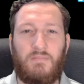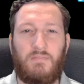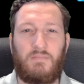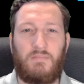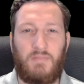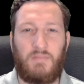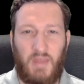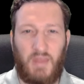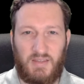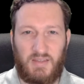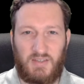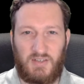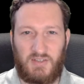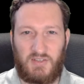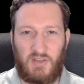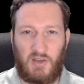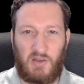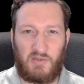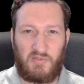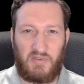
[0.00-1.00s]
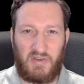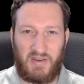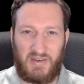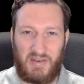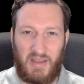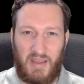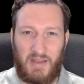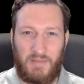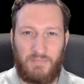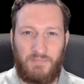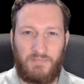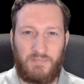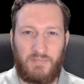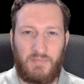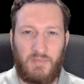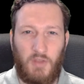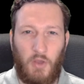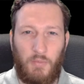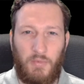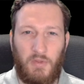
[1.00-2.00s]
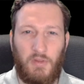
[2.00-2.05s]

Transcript: That's our talk for today. Hope you